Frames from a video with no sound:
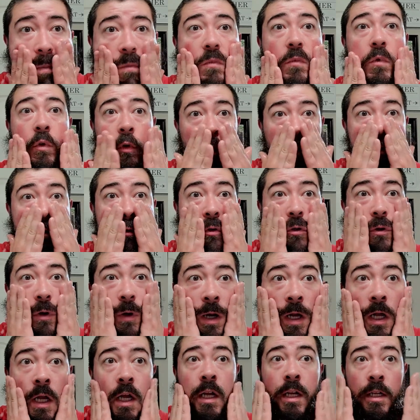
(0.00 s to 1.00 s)
through
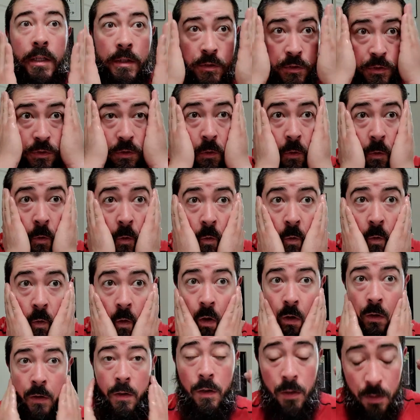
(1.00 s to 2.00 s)
trades
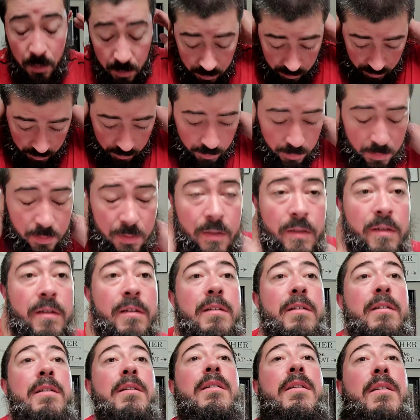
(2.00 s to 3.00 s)
or
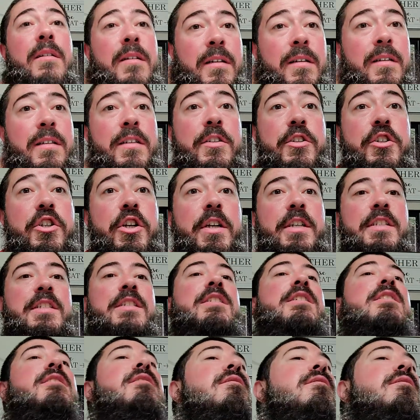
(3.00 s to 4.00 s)
just,
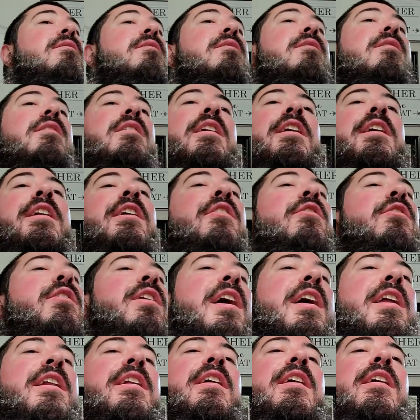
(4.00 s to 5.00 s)
you know,
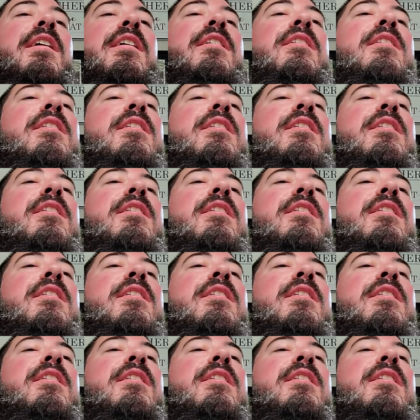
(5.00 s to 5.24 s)
kind of